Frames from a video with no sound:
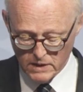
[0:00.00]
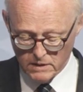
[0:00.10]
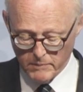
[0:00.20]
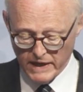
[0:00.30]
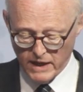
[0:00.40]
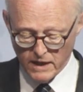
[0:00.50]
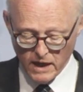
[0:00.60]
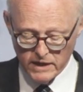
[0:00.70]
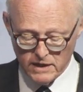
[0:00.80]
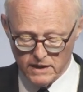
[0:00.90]
many
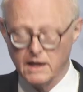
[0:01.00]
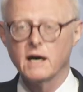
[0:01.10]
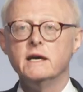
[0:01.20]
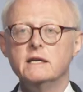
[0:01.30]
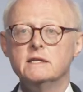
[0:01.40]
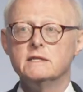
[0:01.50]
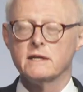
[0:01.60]
unkind